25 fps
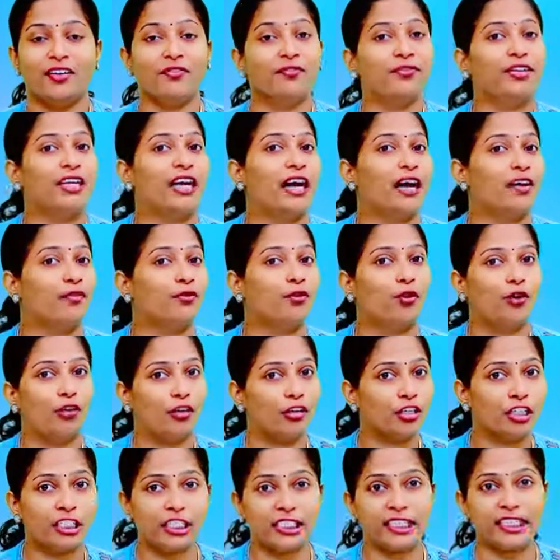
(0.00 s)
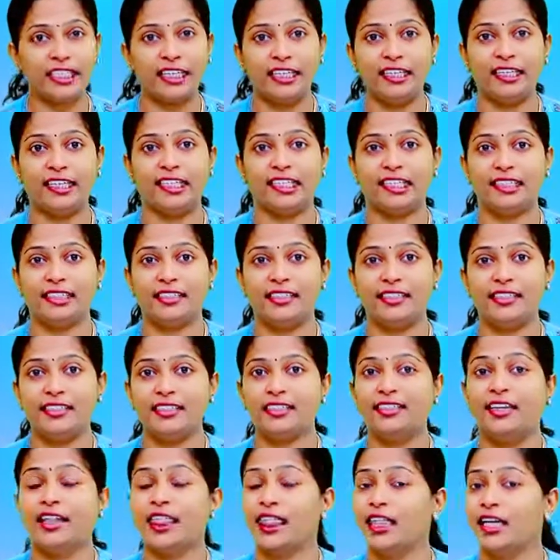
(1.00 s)
We have already learned
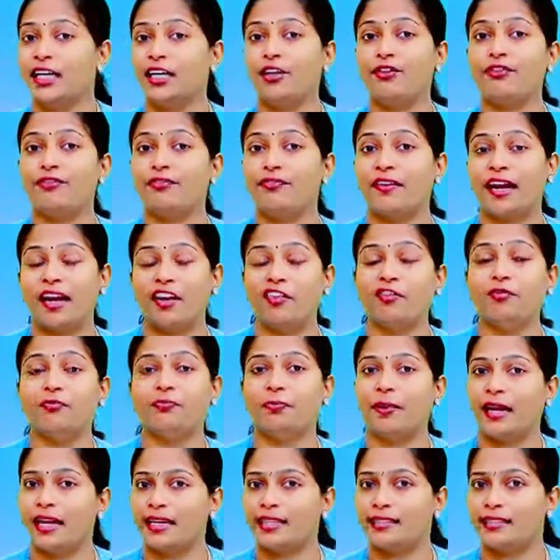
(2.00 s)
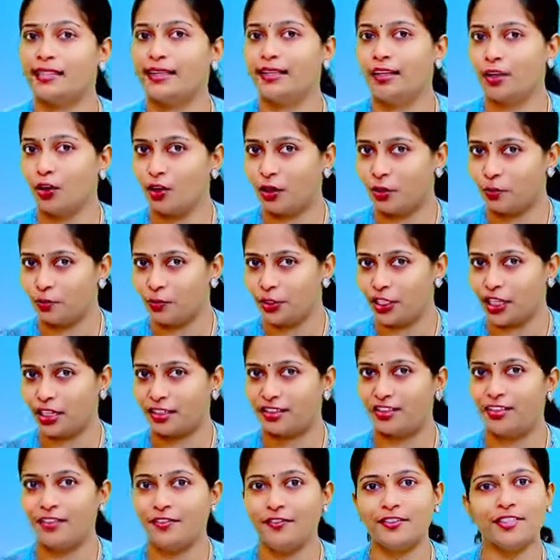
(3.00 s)
the 5 basic
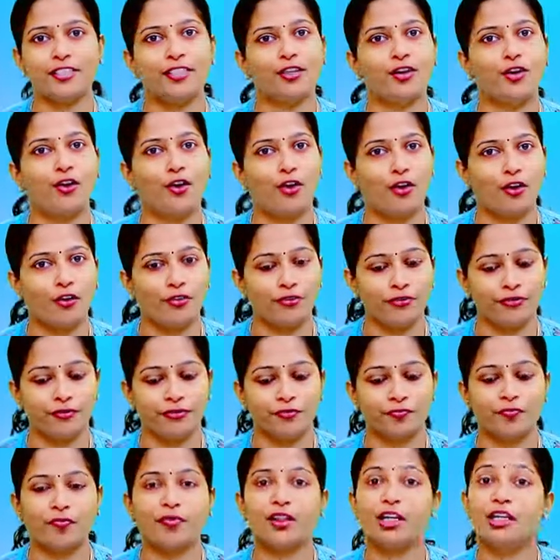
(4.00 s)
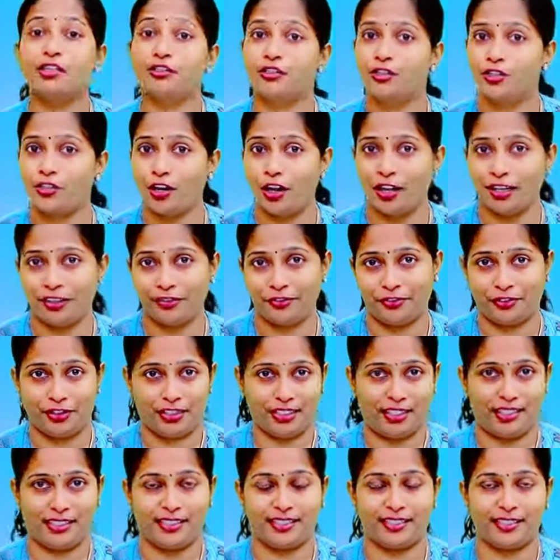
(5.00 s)
objectives of Jolly
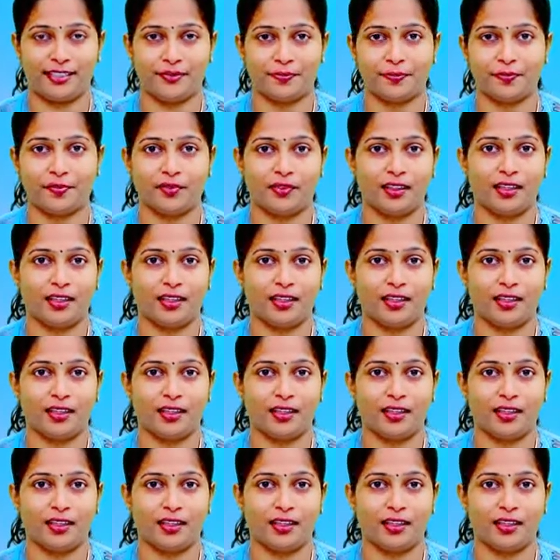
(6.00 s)
Phonics.